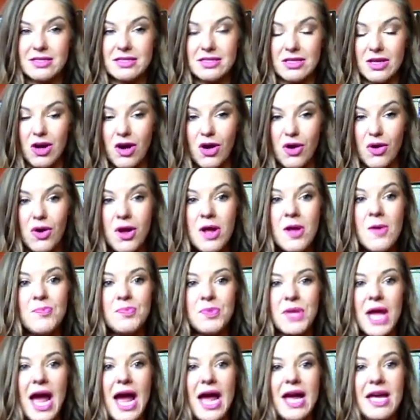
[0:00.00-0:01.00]
So
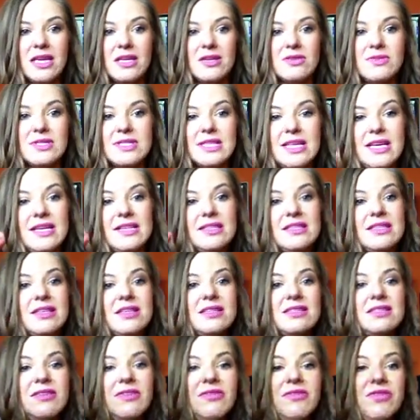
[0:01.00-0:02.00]
I use this
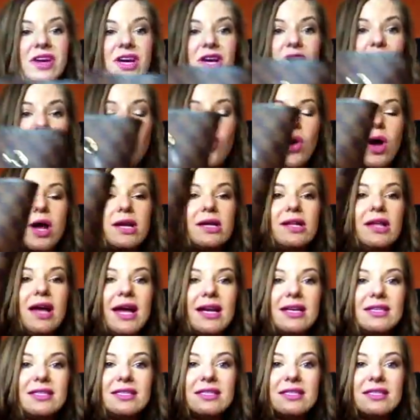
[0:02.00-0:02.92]
to fit quite a lot of